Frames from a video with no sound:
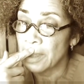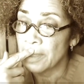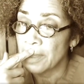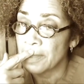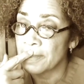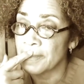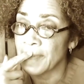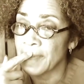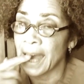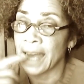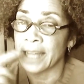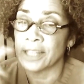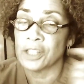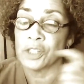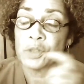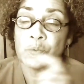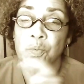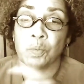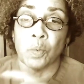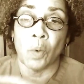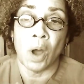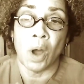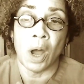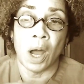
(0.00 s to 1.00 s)
that's
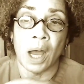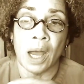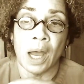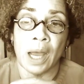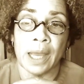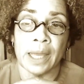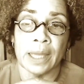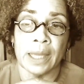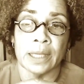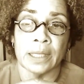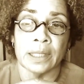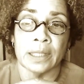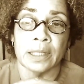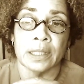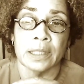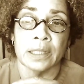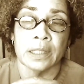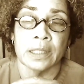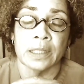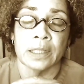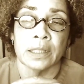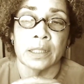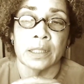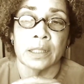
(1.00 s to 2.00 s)
why
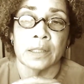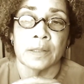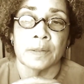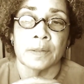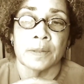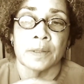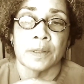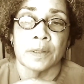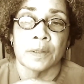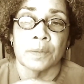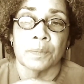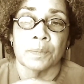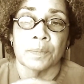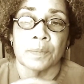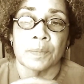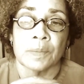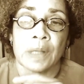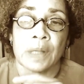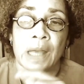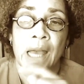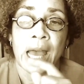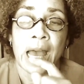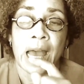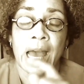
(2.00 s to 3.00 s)

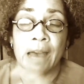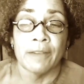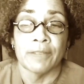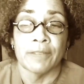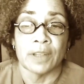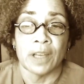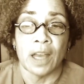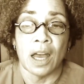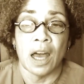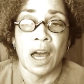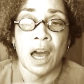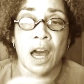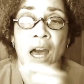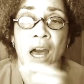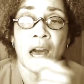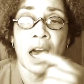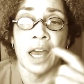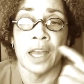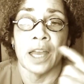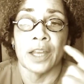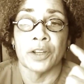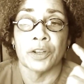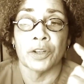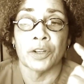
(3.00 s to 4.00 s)
having a
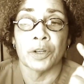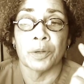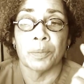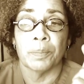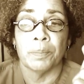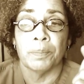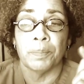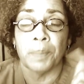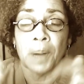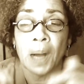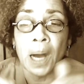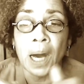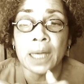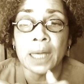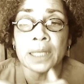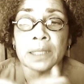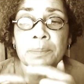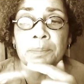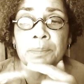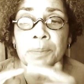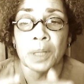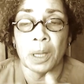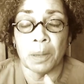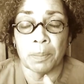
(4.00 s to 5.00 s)
higher
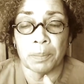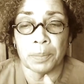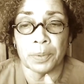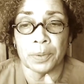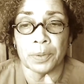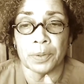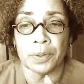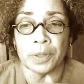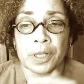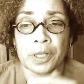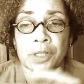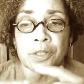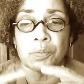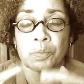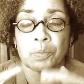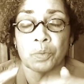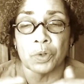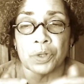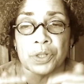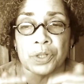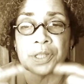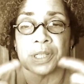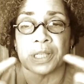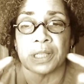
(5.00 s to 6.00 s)
bottom number is
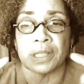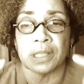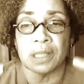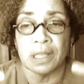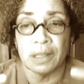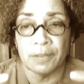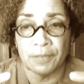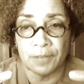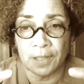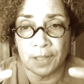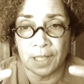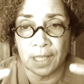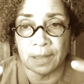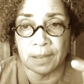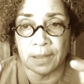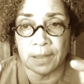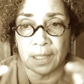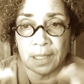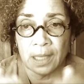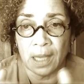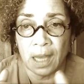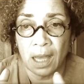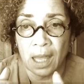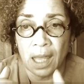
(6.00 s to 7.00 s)
more significant
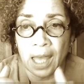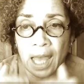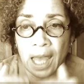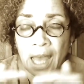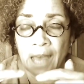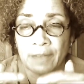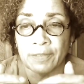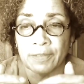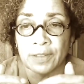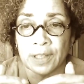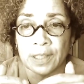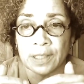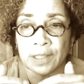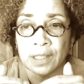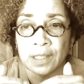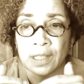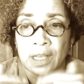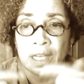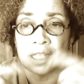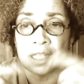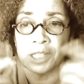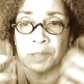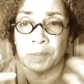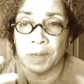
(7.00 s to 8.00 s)
than having,
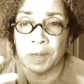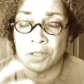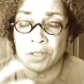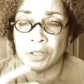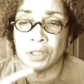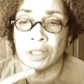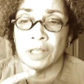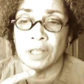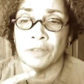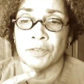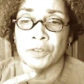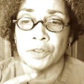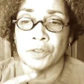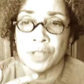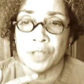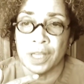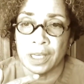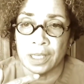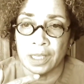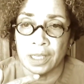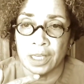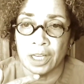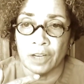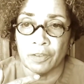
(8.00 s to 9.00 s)
especially if you're
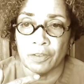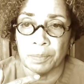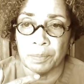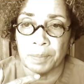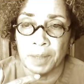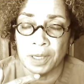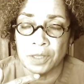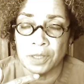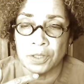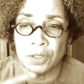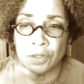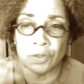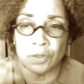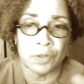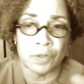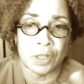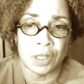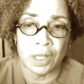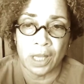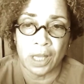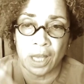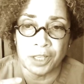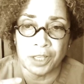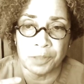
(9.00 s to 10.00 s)
taking care of a patient who's in
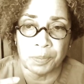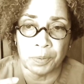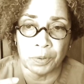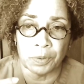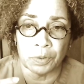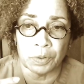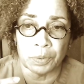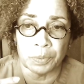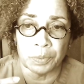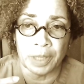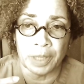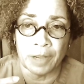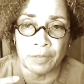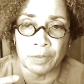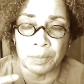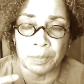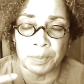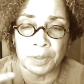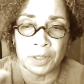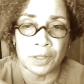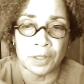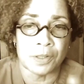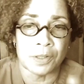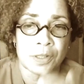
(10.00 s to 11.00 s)
the hospital or whatever,
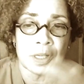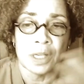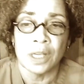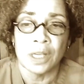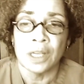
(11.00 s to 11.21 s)
because,